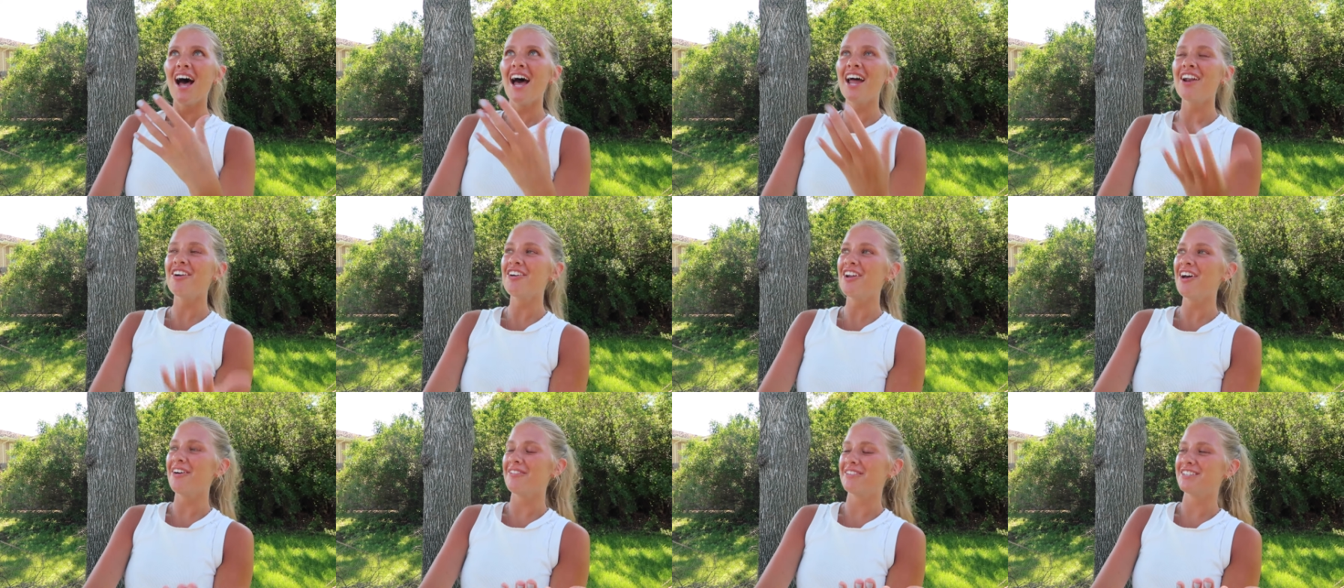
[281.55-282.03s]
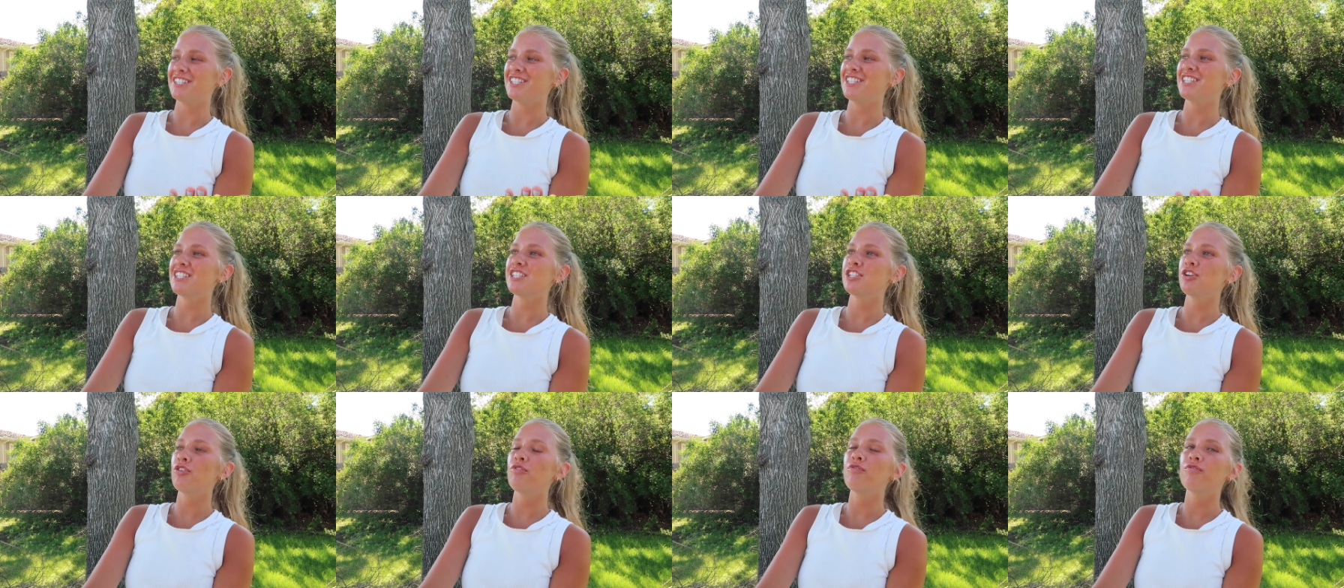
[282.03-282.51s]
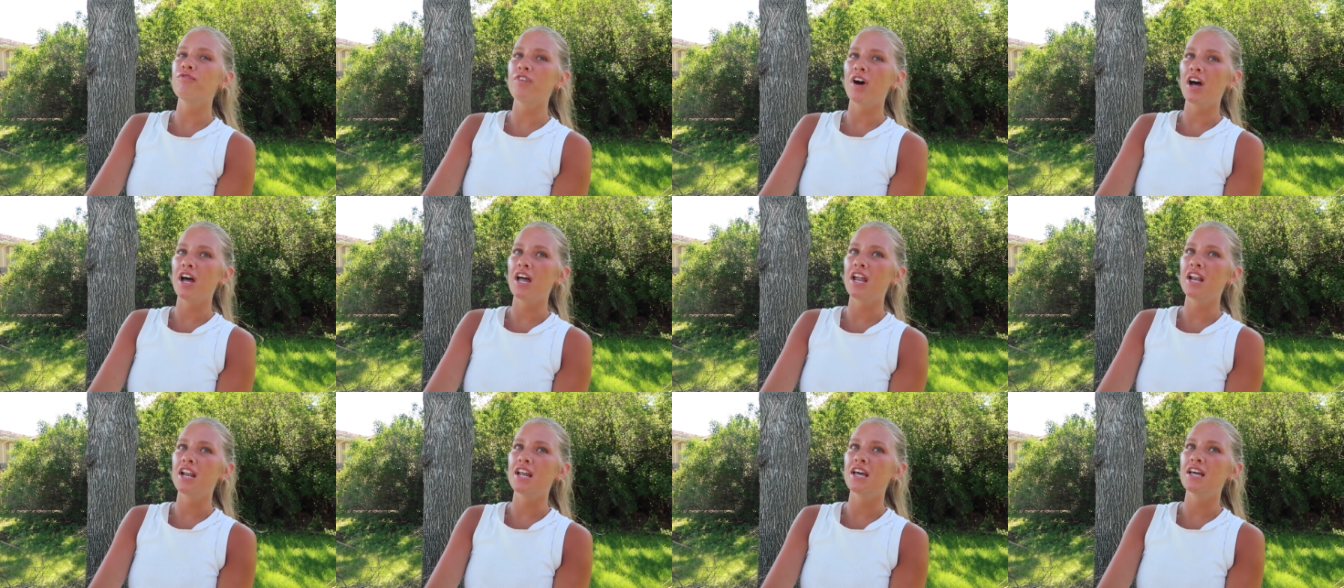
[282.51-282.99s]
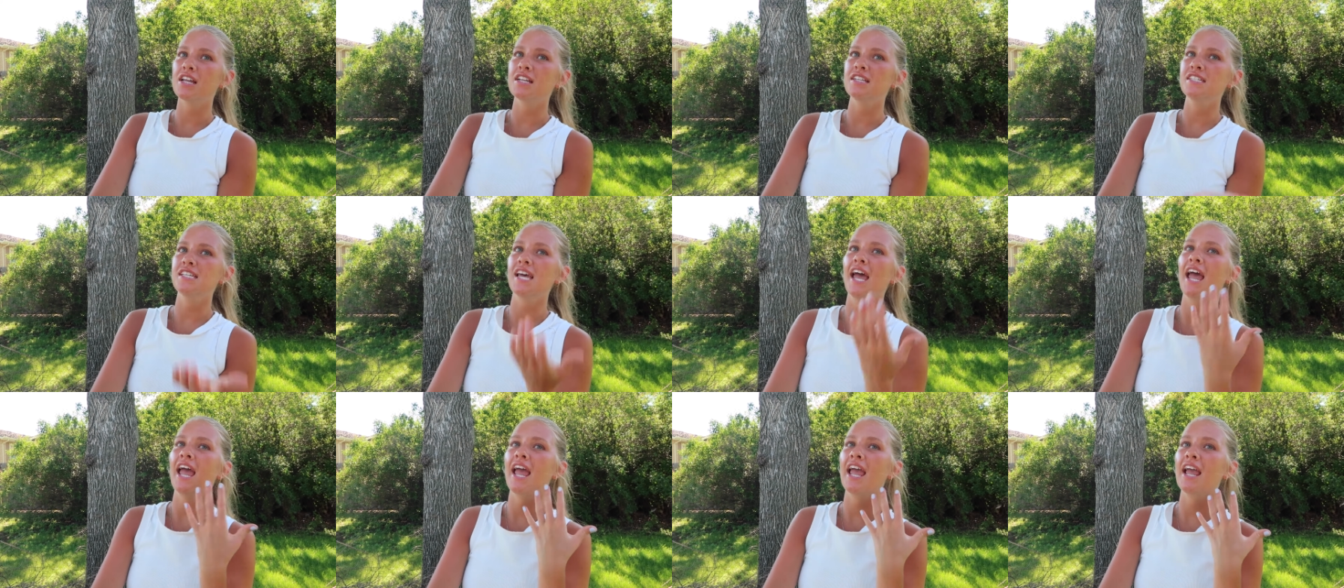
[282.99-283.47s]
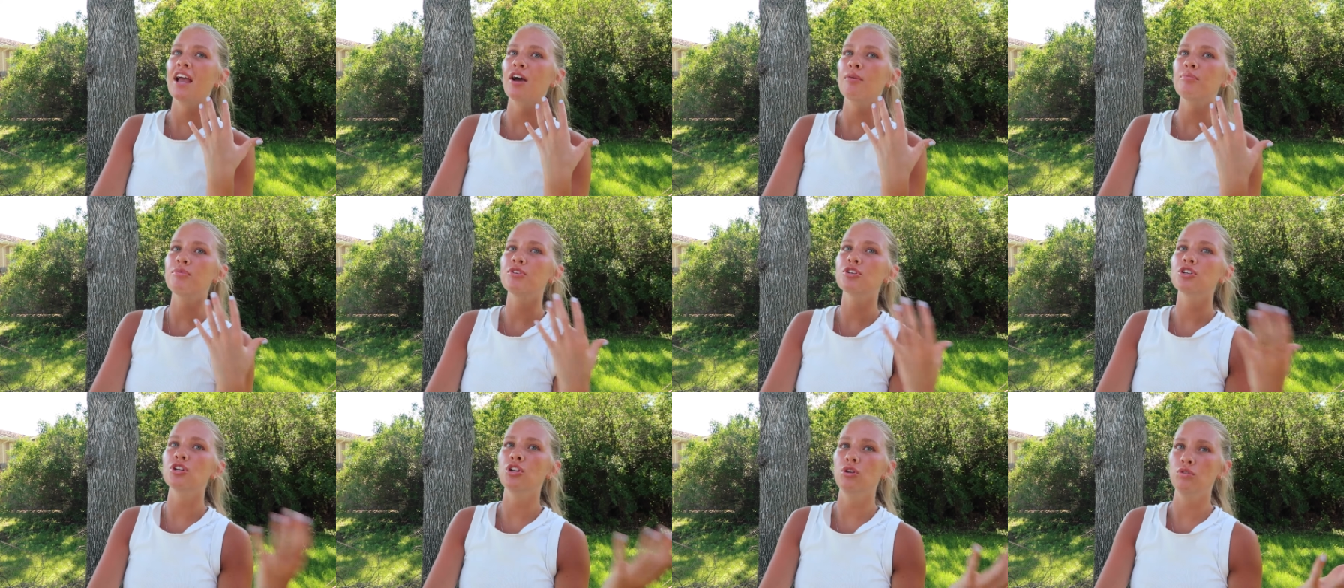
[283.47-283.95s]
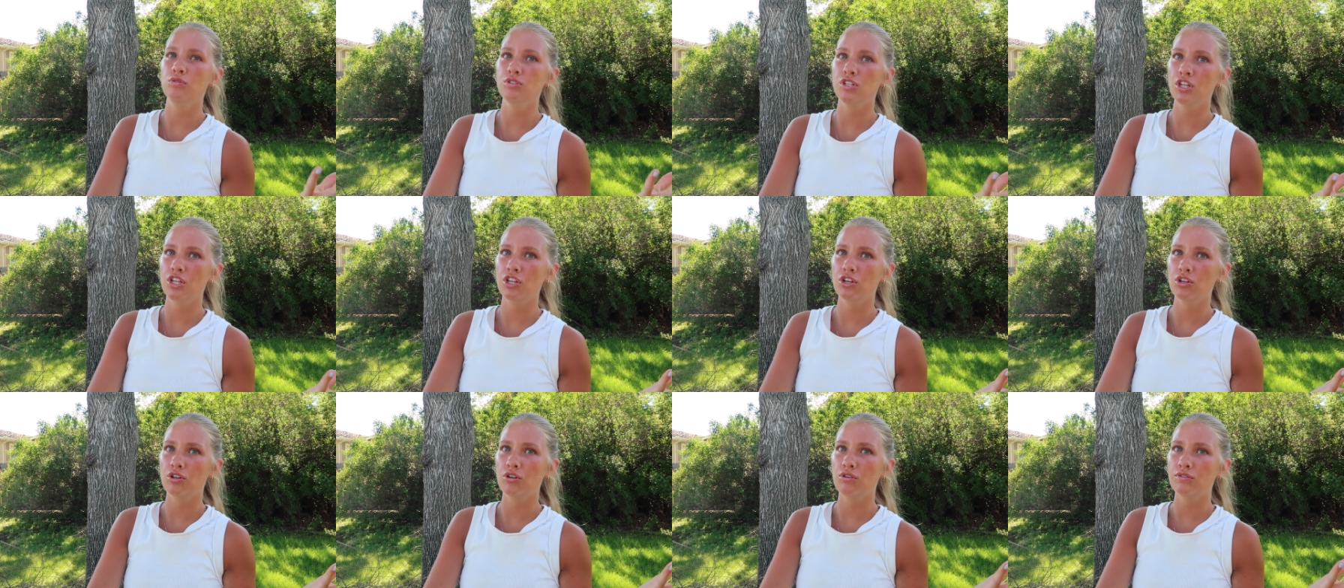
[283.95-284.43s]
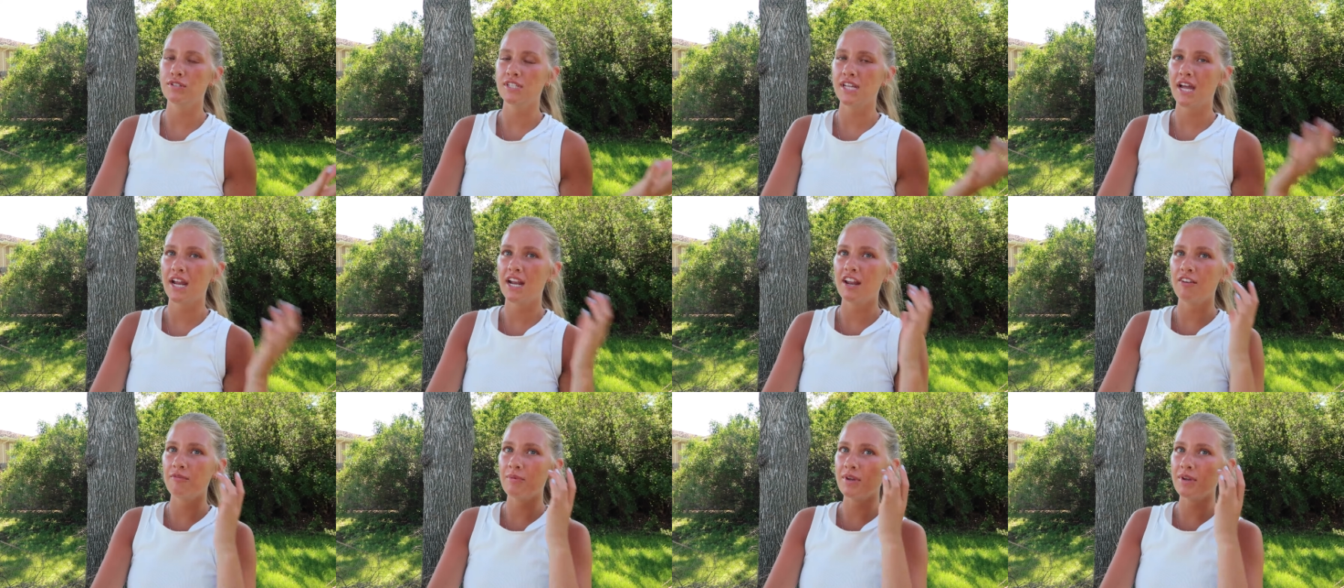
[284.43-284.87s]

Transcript: I don't know, it's just so fun to hang up your clothes on the clothesline.